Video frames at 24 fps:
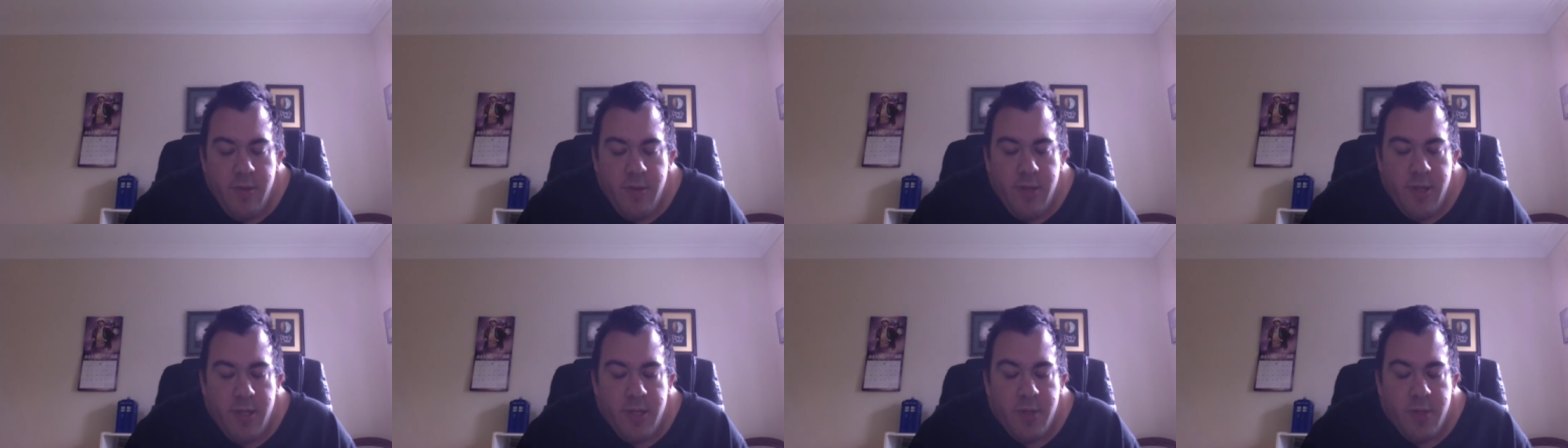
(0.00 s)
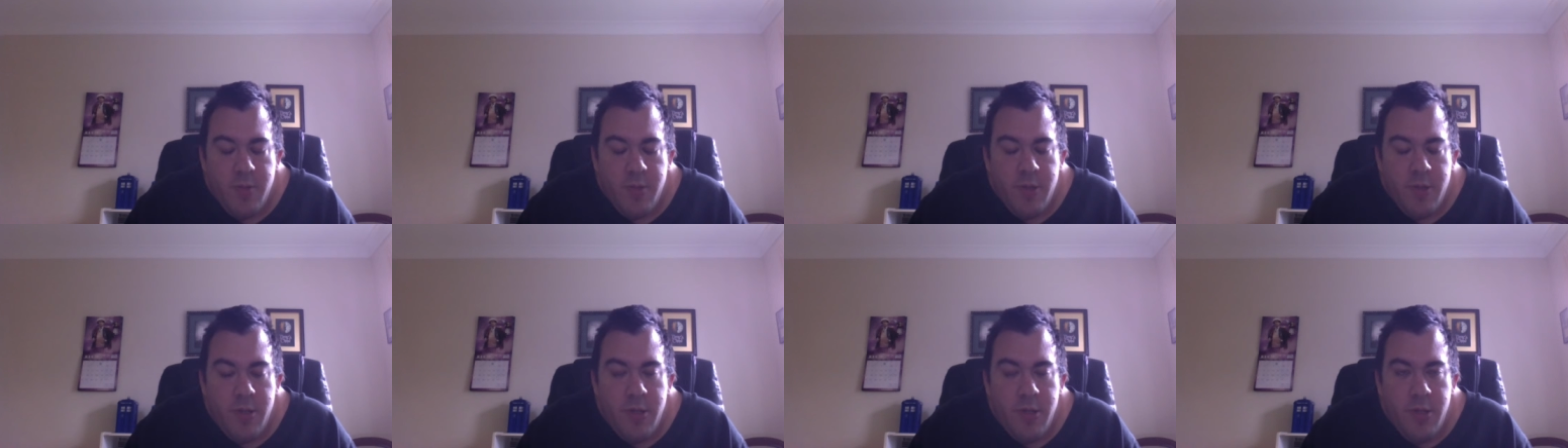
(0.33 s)

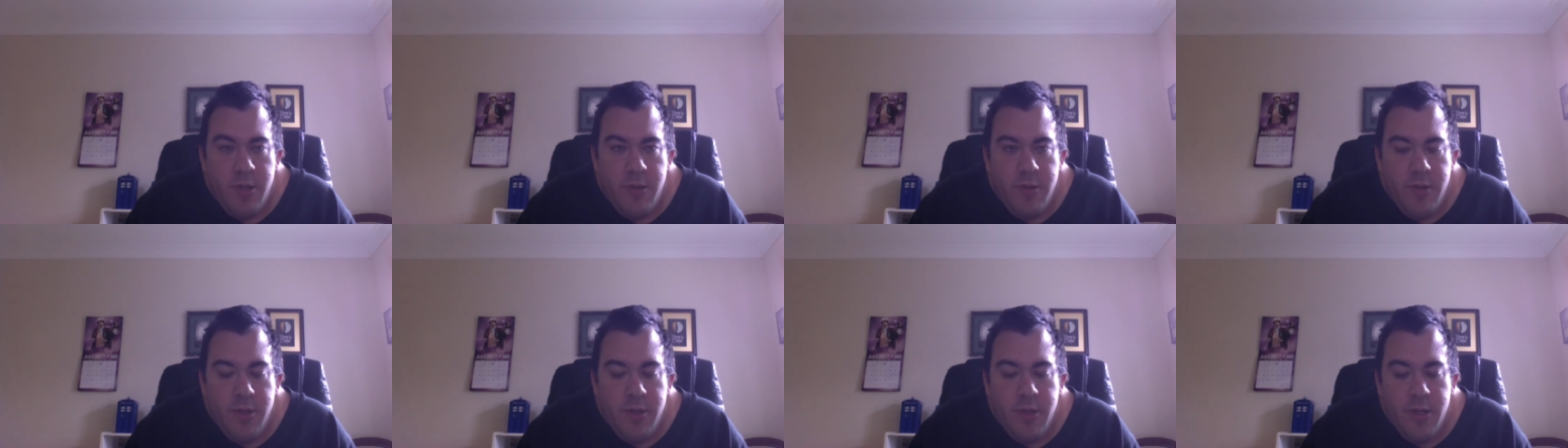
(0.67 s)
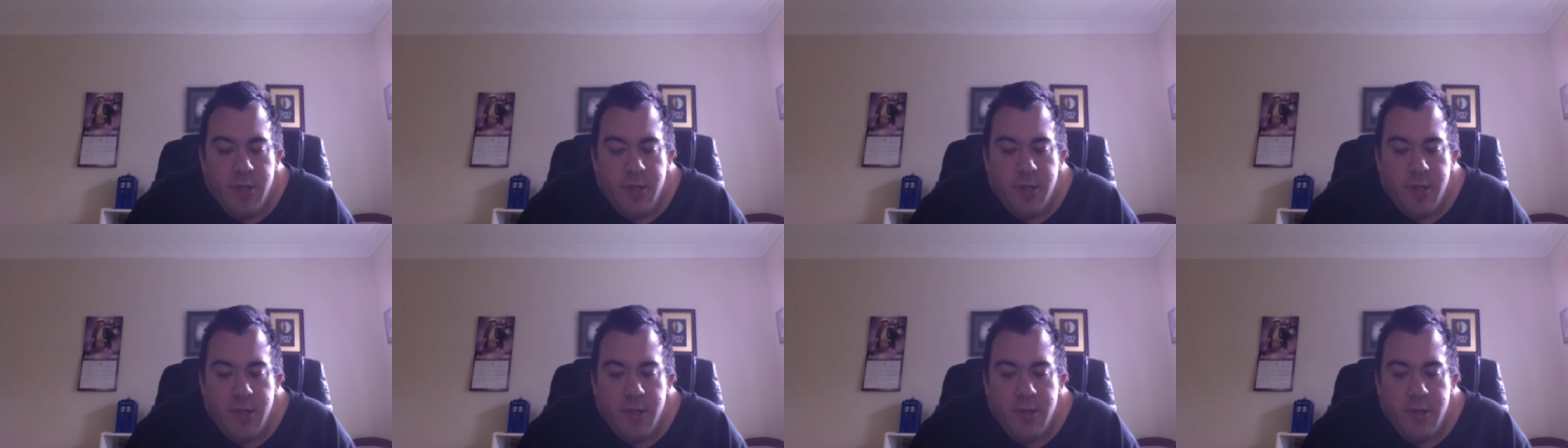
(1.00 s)
That's what you
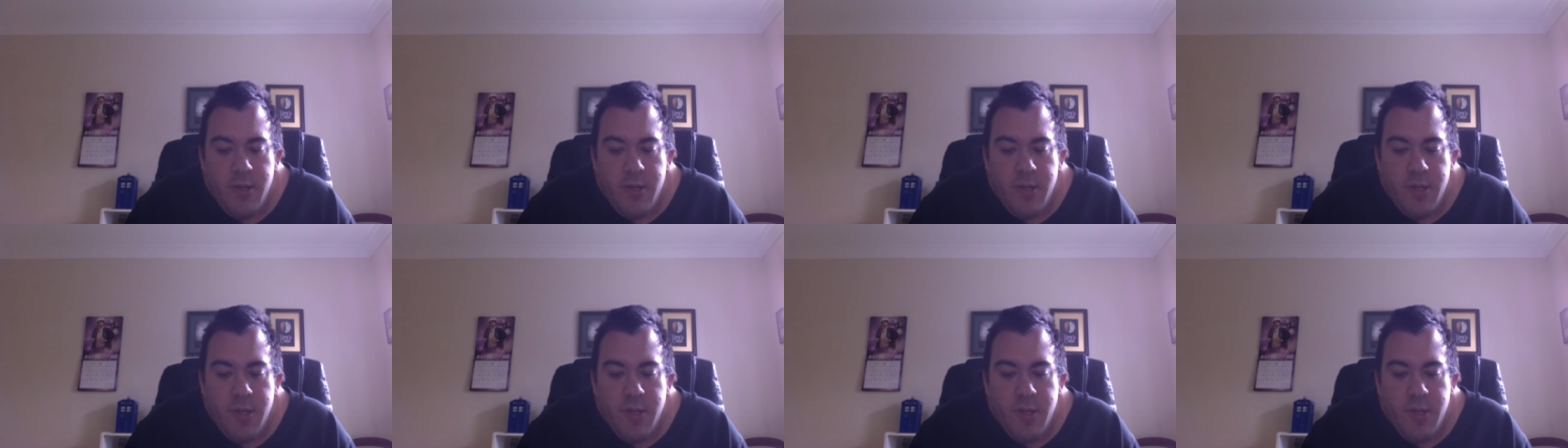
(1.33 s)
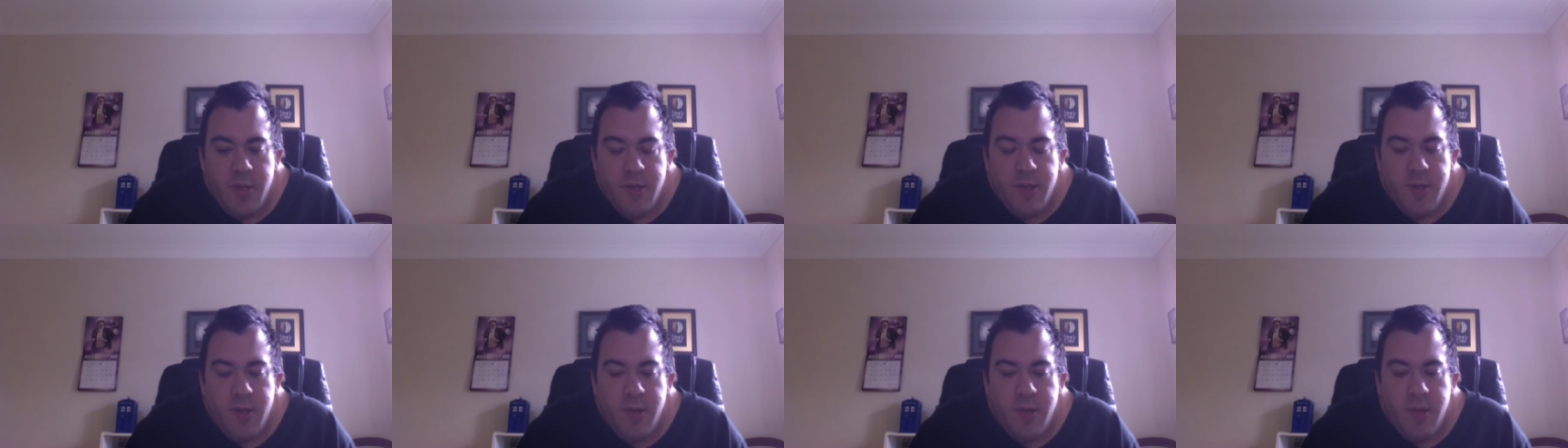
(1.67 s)
think,
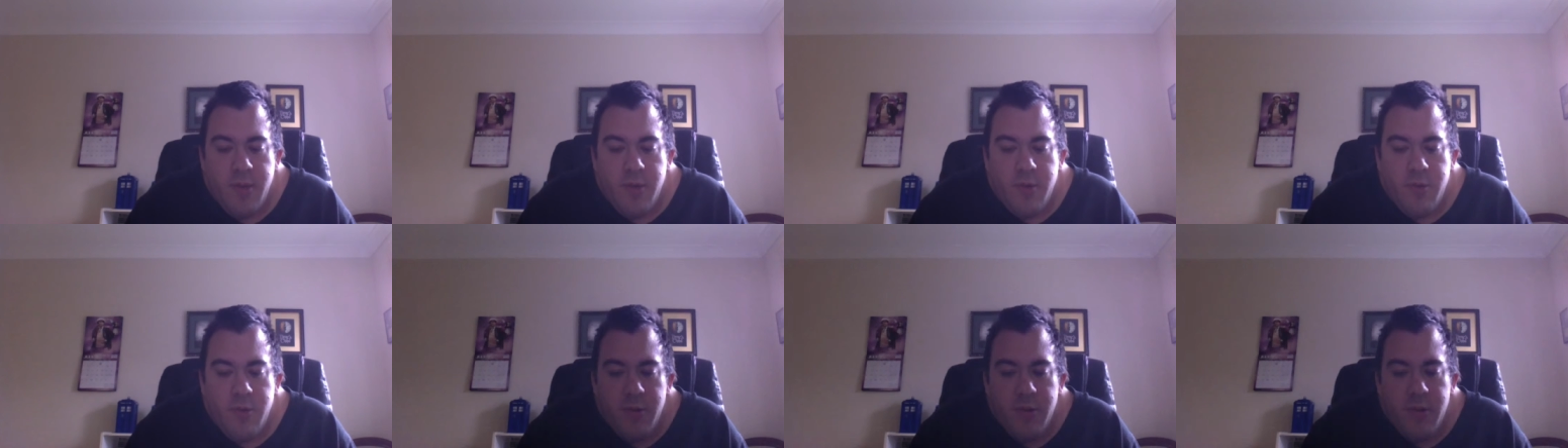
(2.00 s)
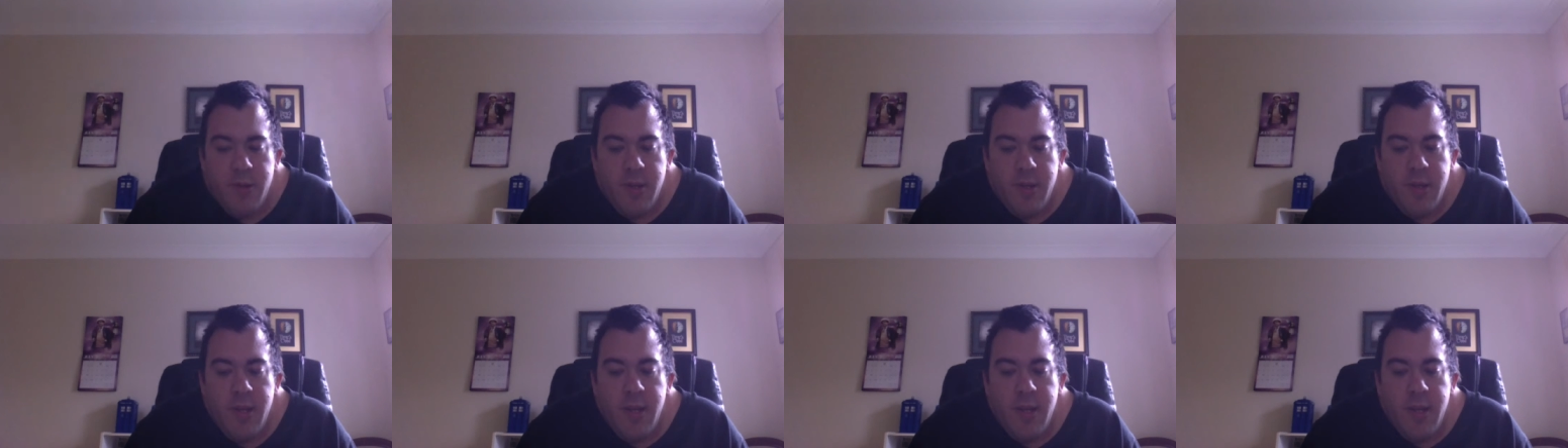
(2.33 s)
Stacey thought.